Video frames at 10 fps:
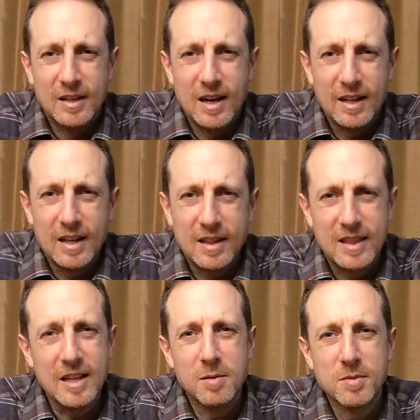kind of get
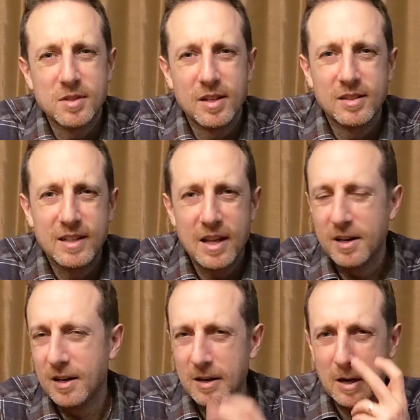themes
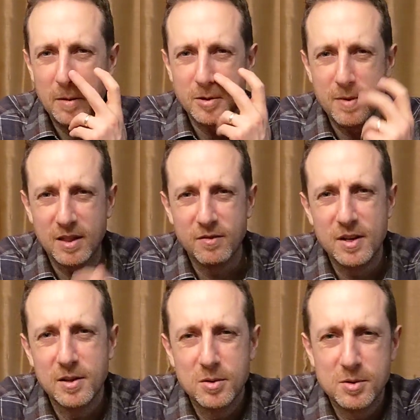together to make the
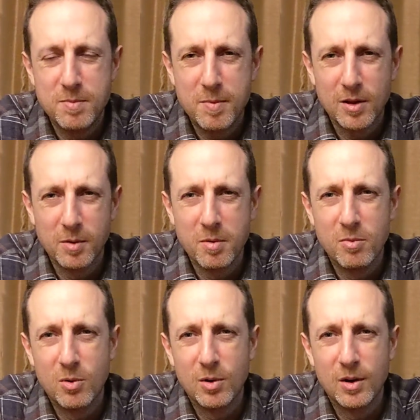videos maybe a little bit
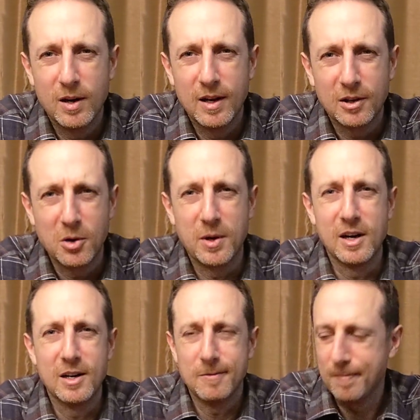more
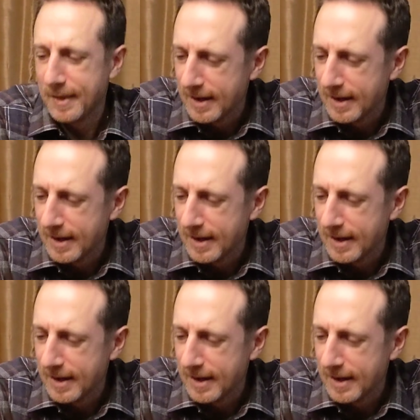coherent.